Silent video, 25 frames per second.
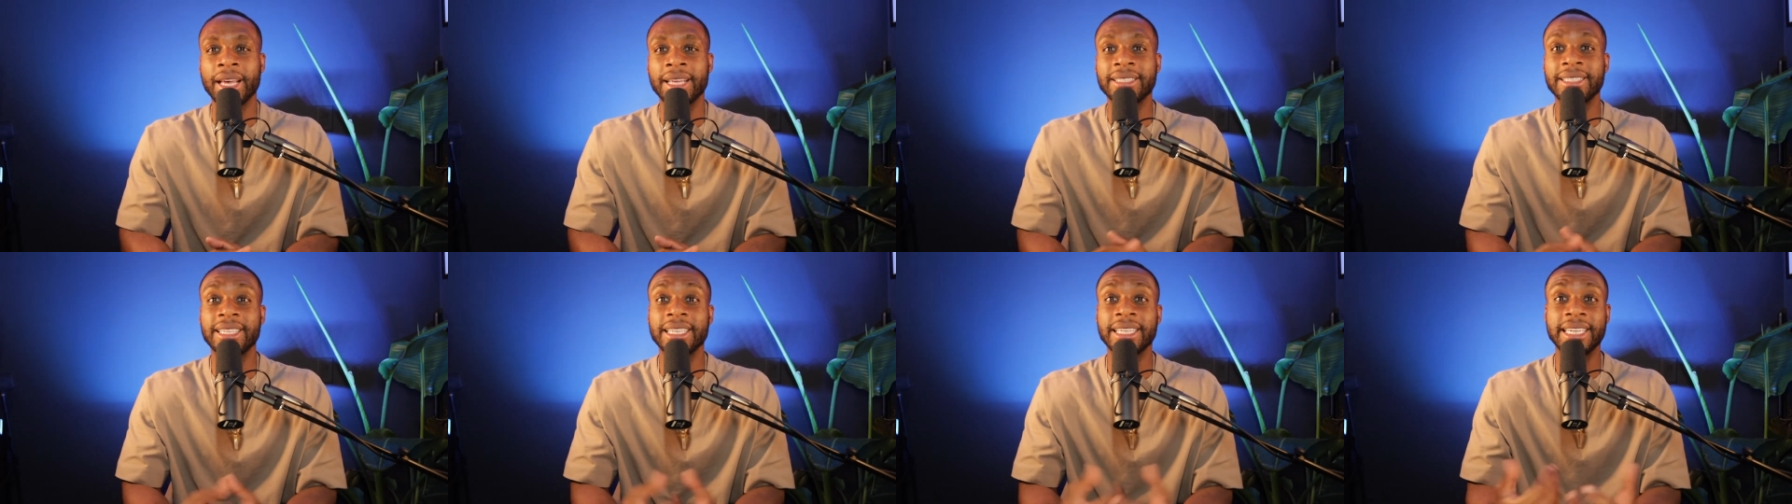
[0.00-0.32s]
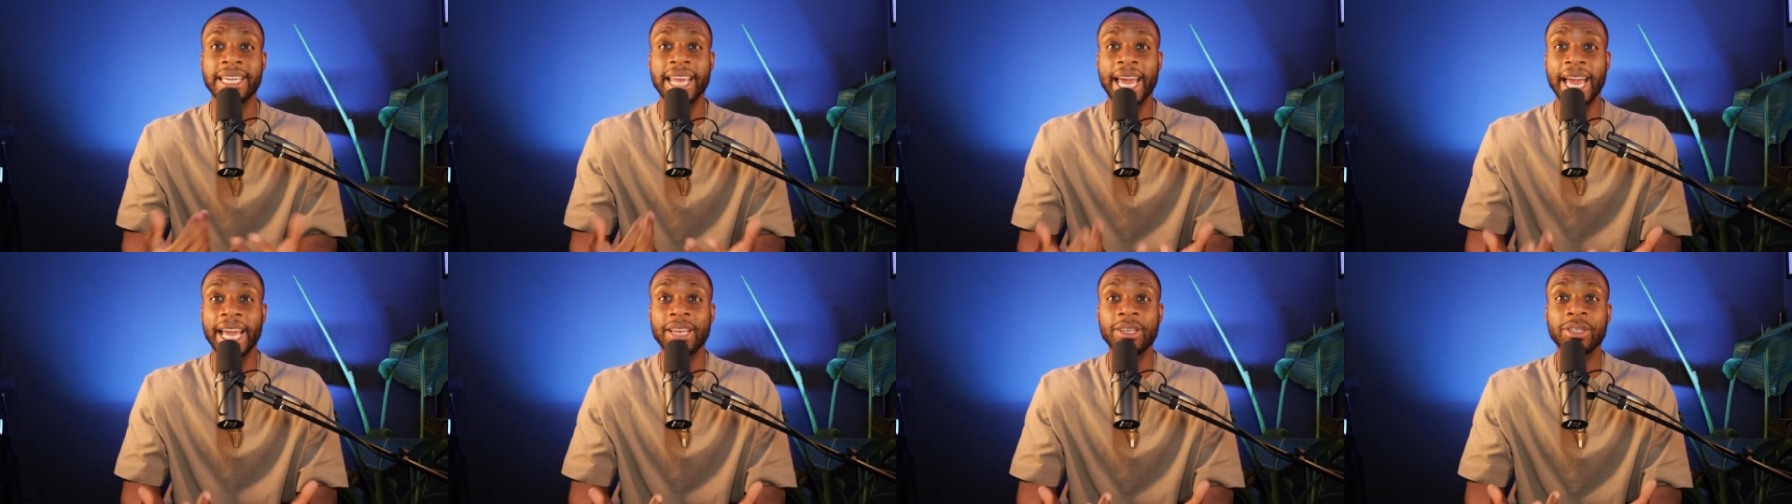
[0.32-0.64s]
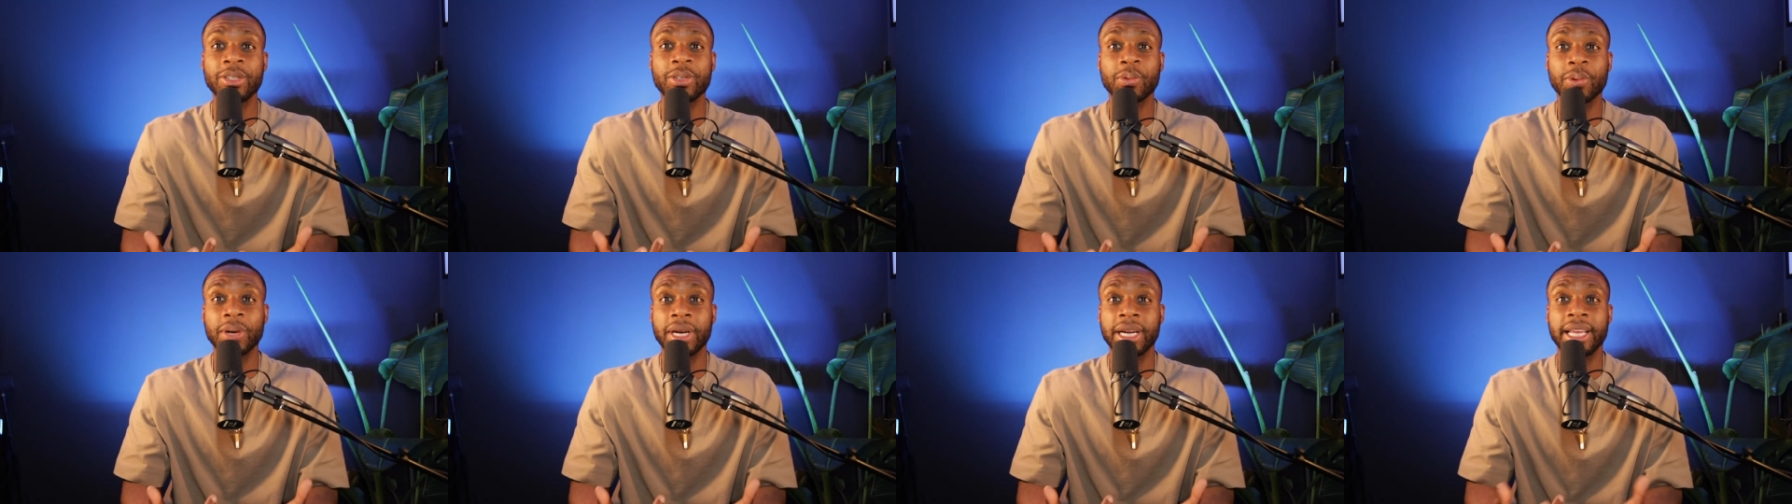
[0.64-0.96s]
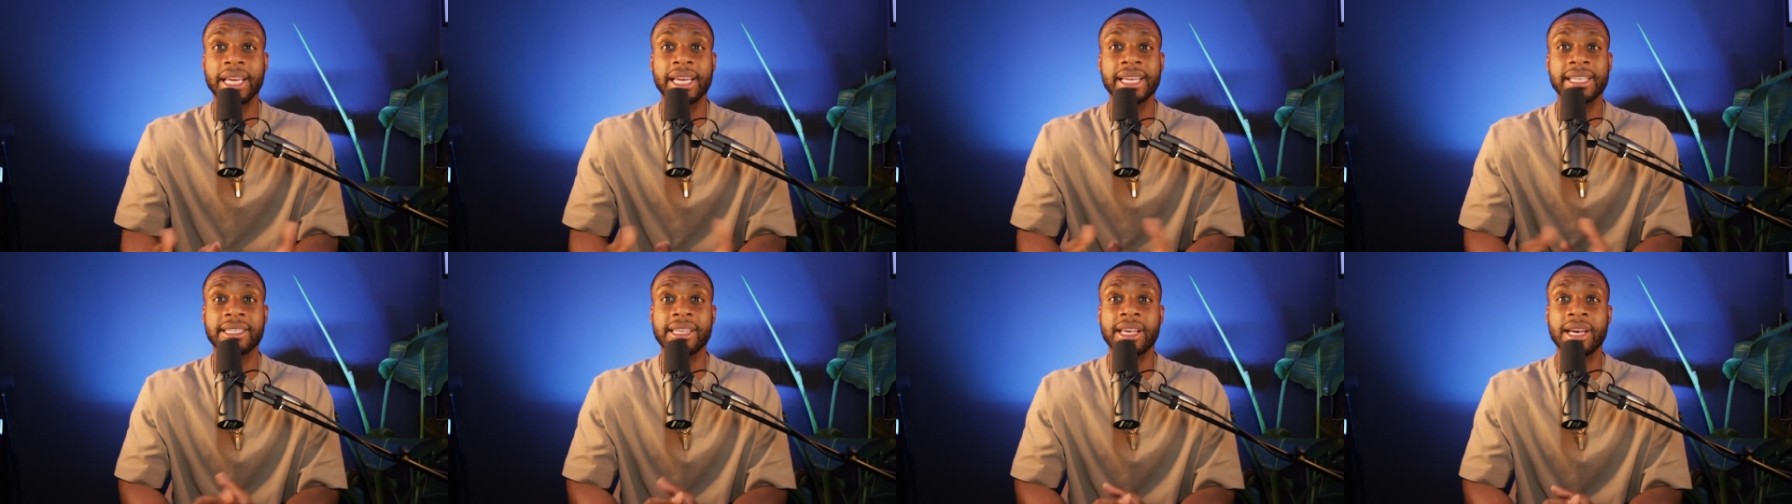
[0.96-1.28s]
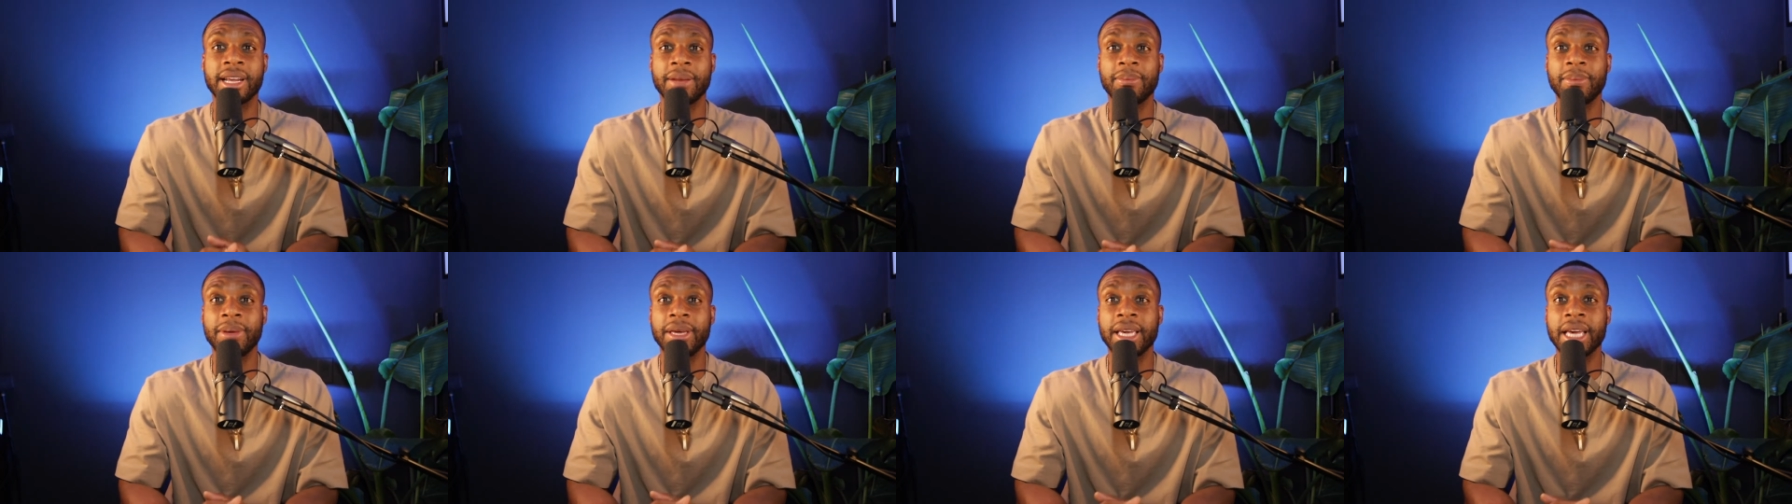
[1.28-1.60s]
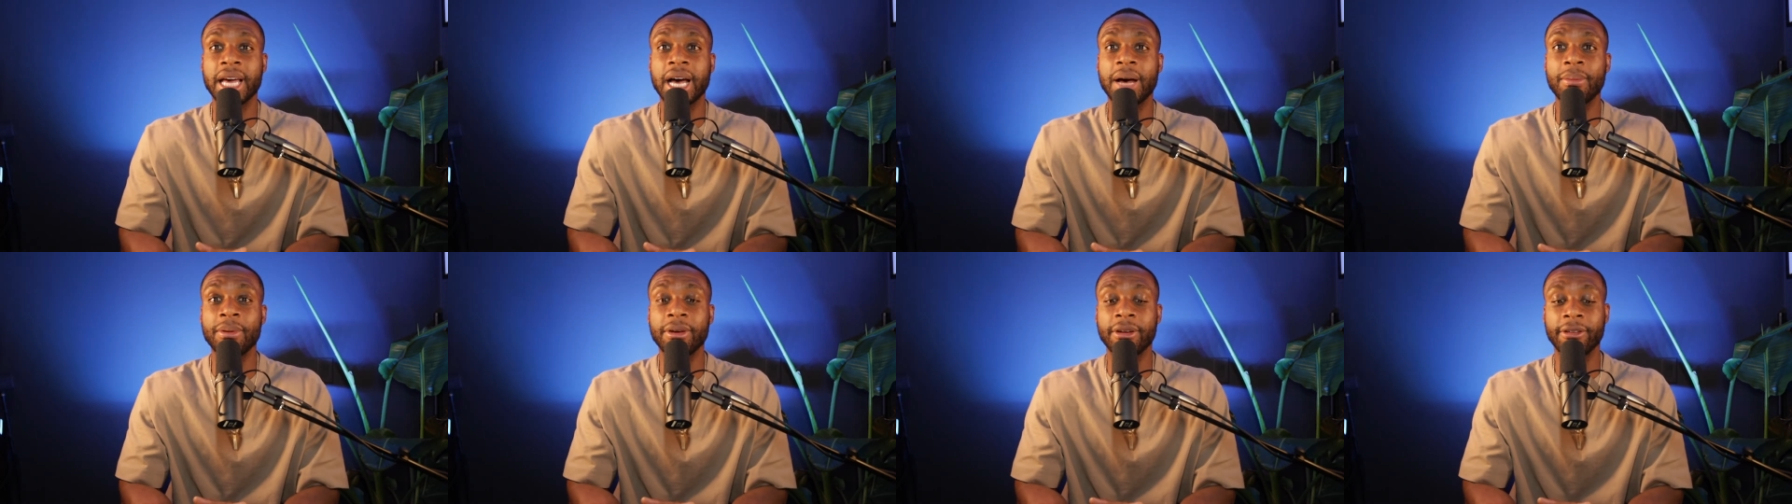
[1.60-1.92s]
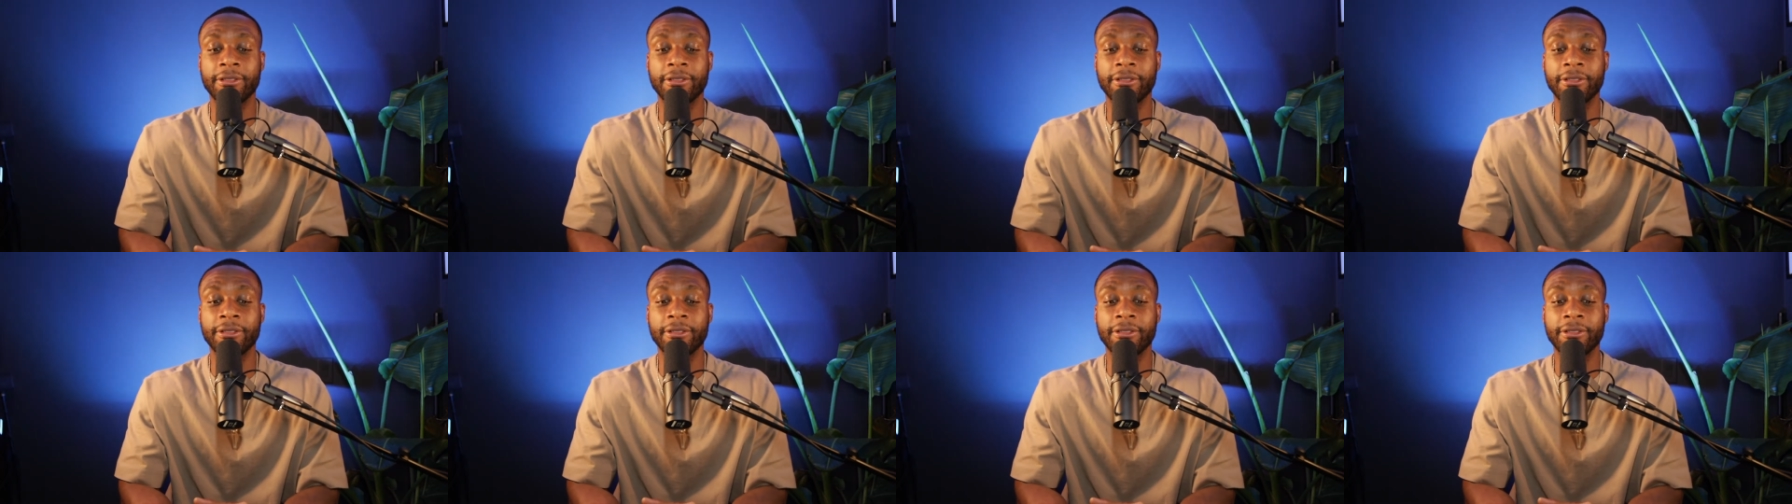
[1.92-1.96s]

Today's reading is going to be coming